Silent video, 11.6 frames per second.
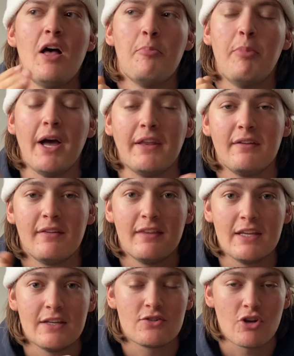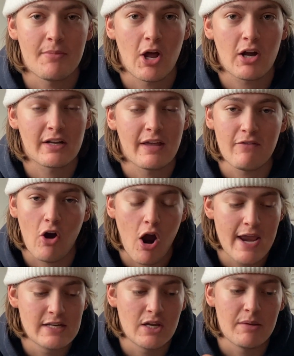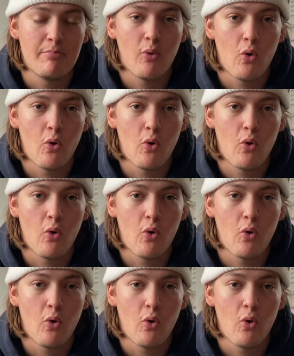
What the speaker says: But the Salomon Huck Knife is a